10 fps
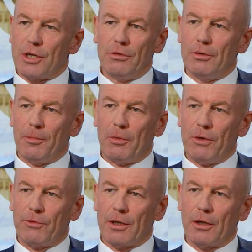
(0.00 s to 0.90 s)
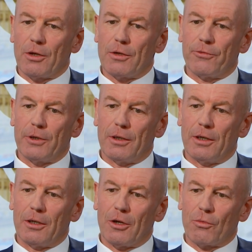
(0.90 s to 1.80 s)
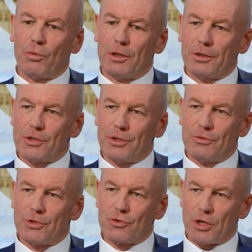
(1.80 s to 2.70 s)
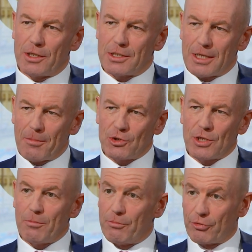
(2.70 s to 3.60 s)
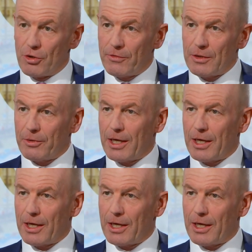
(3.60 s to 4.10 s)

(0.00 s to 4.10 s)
so. I mean, we've done a lot of work to try and establish that and prove it.